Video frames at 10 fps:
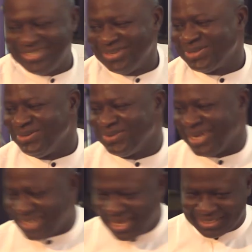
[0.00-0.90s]
the doctor look
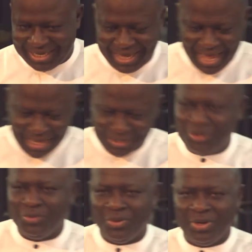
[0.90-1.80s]
at her and say, How are
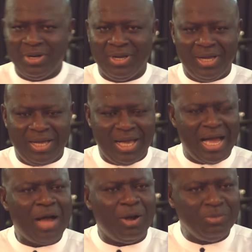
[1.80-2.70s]
you?
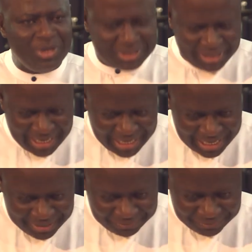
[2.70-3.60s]
How come you're still
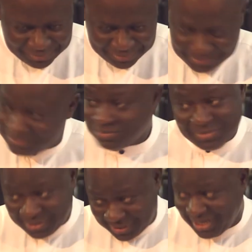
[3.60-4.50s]
alive?
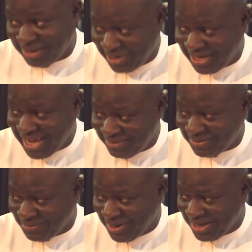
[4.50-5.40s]
Said, I'm alive
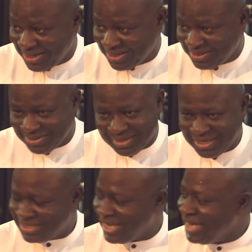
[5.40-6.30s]
and well.
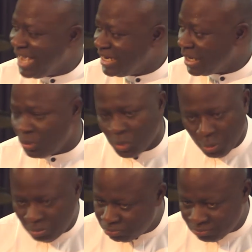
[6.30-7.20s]
Said, Any headache?
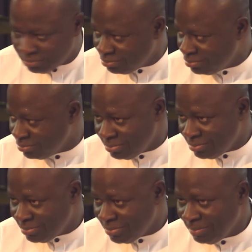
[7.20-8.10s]
Nope.
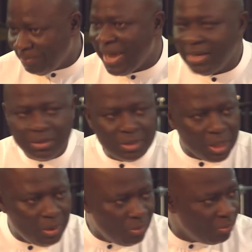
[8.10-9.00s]
Pain?
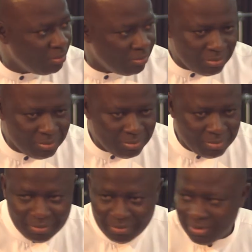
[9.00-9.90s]
No.
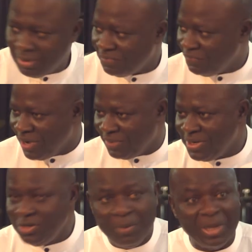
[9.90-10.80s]

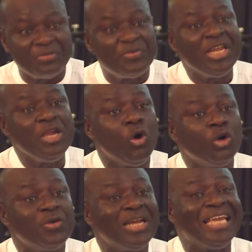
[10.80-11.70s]
Very normal.
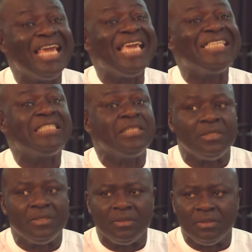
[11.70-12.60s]
380
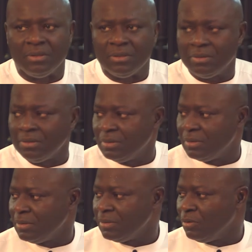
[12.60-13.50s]

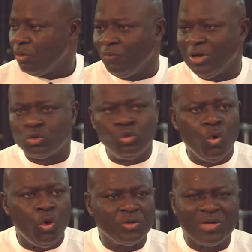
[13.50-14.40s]
over
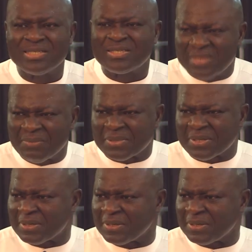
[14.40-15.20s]
200 and something.